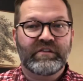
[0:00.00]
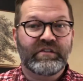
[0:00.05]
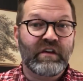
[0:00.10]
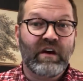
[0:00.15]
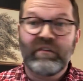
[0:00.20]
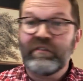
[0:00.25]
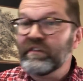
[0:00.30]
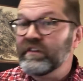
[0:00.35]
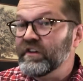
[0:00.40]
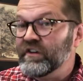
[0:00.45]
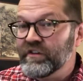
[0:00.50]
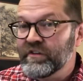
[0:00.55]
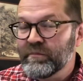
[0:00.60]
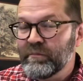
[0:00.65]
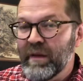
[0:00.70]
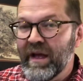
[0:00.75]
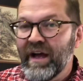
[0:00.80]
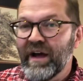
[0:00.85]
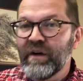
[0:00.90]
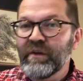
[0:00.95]
and your
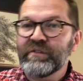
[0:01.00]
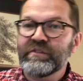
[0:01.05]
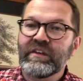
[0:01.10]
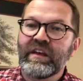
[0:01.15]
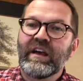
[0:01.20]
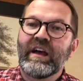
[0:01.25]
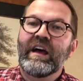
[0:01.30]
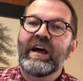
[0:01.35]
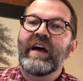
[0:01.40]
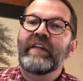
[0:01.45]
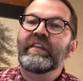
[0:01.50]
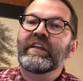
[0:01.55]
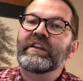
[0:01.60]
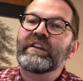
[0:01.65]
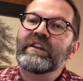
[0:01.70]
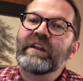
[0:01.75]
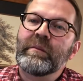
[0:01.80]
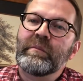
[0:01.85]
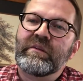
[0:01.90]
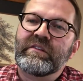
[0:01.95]
spouse, and then you
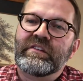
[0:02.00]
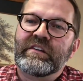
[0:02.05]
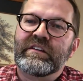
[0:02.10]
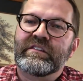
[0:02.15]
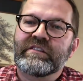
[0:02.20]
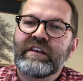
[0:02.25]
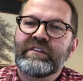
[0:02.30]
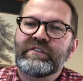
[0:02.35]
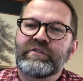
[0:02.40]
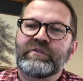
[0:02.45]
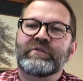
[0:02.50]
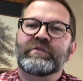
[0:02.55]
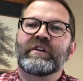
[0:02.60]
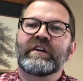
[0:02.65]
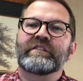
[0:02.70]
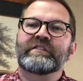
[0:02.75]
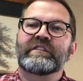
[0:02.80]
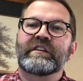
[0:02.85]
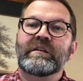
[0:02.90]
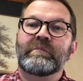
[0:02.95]
name a successor
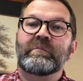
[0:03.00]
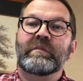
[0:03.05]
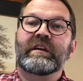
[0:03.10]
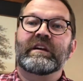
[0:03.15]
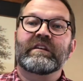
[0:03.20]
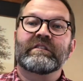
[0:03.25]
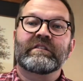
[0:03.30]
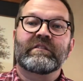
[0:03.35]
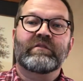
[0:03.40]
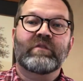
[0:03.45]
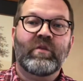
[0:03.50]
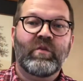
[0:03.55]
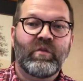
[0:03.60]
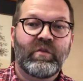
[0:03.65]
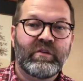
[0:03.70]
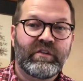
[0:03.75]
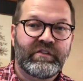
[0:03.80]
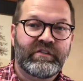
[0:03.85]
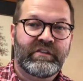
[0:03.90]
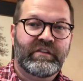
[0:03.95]
trustee because, of
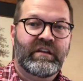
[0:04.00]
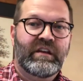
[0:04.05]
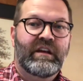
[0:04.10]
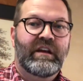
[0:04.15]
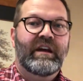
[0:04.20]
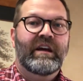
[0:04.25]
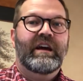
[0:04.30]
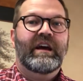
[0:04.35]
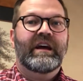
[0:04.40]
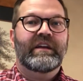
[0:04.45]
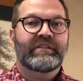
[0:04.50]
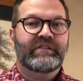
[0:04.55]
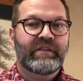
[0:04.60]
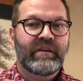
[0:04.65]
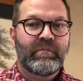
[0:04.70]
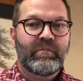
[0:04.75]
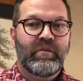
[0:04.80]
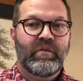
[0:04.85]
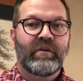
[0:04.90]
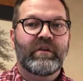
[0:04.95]
course, at
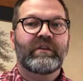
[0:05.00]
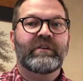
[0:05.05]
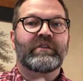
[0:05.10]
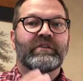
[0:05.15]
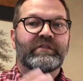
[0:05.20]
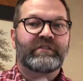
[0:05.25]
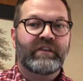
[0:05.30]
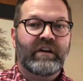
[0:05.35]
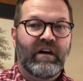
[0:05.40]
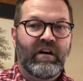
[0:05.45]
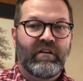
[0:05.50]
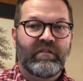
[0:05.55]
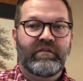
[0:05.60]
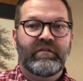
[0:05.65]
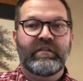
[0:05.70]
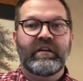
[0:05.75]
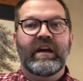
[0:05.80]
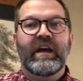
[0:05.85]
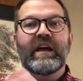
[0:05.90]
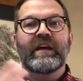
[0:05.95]
some point
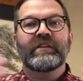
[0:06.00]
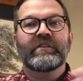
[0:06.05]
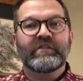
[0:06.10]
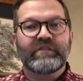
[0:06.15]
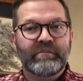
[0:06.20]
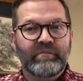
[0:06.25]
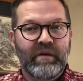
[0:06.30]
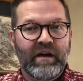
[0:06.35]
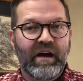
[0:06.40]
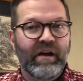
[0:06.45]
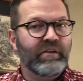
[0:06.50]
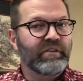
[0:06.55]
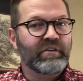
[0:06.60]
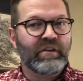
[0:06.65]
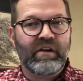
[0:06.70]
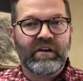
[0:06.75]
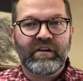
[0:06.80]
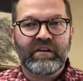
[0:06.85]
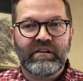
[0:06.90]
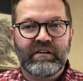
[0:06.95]
yourself and your spouse
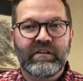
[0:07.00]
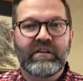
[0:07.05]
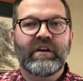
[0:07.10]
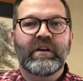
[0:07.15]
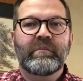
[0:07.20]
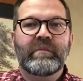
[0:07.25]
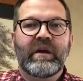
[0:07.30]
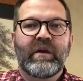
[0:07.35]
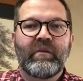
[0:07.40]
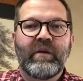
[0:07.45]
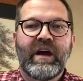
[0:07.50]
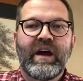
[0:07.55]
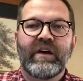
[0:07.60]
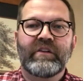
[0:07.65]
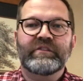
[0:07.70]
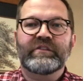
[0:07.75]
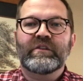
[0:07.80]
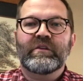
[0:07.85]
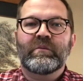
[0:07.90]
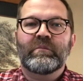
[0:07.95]
aren't going to be
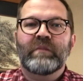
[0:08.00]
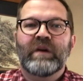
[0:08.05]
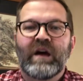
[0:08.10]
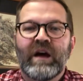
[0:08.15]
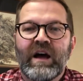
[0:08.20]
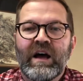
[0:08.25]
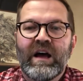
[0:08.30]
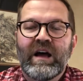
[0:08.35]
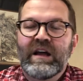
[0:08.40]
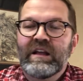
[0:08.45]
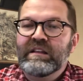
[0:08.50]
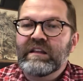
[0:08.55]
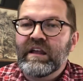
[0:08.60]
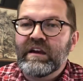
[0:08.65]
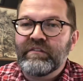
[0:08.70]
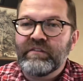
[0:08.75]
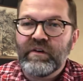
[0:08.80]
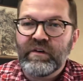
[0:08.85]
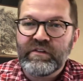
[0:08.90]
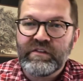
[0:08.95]
around. So a lot
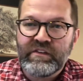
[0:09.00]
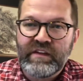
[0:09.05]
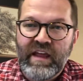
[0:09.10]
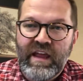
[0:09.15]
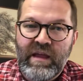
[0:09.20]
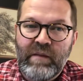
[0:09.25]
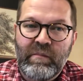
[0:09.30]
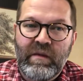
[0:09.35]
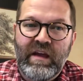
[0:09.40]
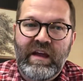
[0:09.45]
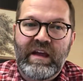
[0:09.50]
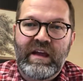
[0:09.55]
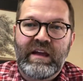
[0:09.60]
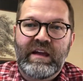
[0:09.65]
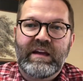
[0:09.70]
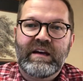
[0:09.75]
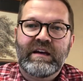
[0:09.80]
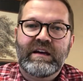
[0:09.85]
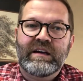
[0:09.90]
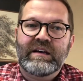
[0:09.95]
of folks name
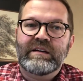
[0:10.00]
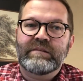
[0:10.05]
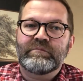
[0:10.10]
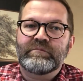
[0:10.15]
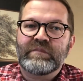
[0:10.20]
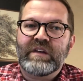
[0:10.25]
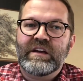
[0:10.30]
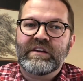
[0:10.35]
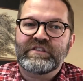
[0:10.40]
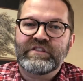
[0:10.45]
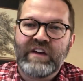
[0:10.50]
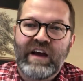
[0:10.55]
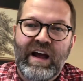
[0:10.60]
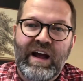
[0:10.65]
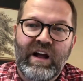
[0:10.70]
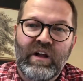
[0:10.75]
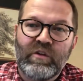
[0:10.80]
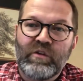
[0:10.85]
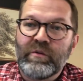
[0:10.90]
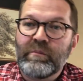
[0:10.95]
a
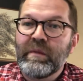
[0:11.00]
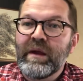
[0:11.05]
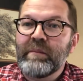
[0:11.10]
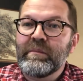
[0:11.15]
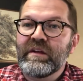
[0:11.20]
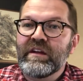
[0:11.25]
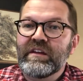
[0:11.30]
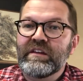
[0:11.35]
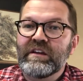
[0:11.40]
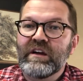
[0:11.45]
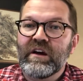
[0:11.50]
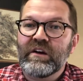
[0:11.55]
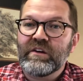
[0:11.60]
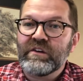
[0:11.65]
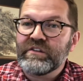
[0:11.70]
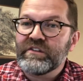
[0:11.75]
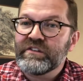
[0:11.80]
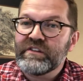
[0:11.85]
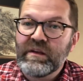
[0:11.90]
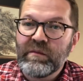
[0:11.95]
child or maybe a
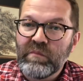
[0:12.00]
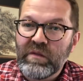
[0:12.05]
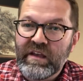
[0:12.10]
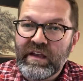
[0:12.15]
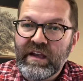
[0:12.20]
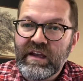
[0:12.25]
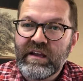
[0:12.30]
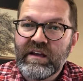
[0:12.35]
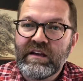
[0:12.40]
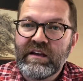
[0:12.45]
younger sibling